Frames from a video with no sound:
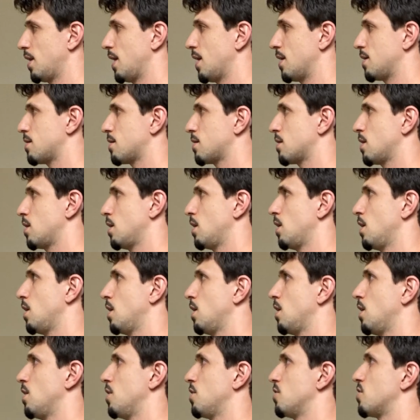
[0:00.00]
this.
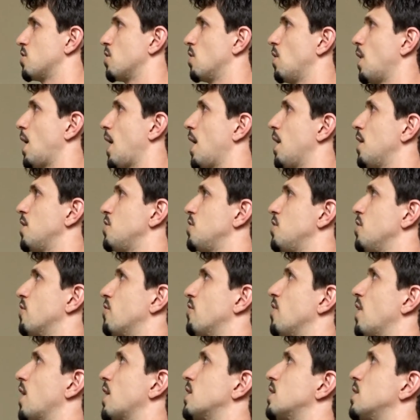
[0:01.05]
So as you're
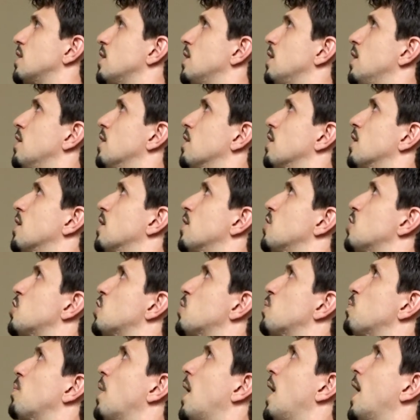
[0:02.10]
flexing your
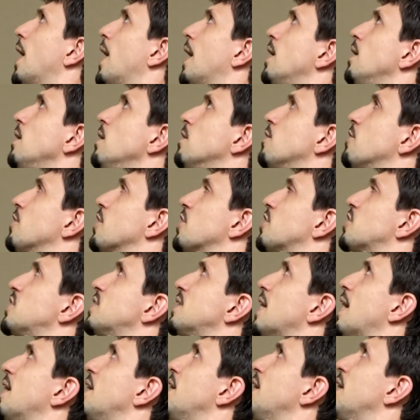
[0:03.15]
spine, or you're
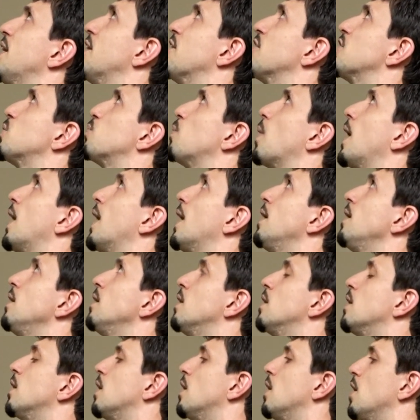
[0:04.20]
extending your spine,
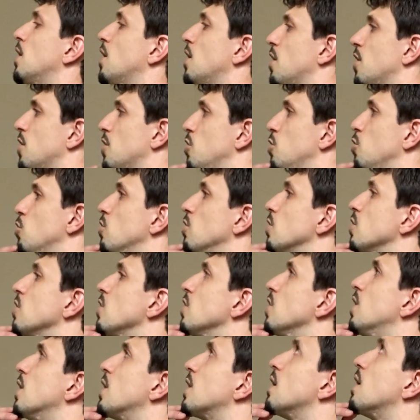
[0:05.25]
you
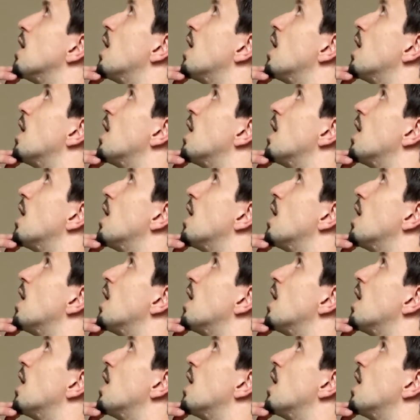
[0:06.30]
look